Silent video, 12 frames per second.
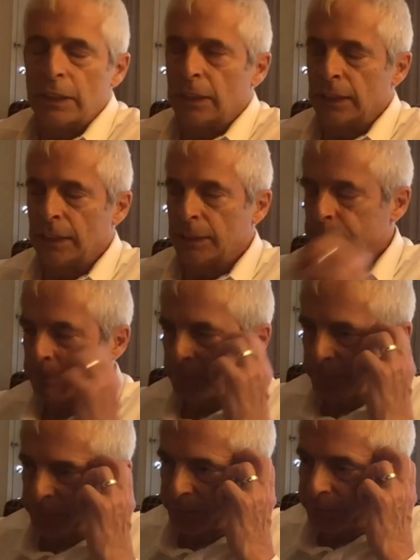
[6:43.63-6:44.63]
Um,
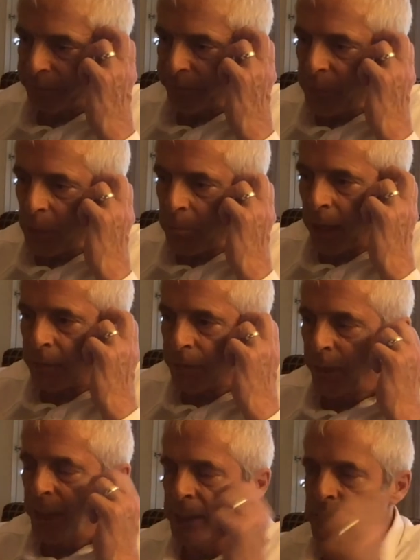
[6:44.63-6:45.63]
my
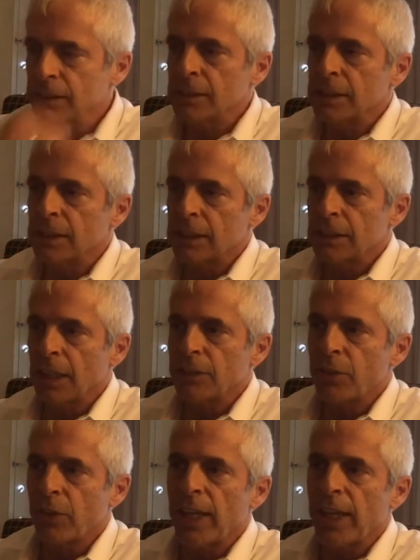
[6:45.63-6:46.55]
friend, Dr.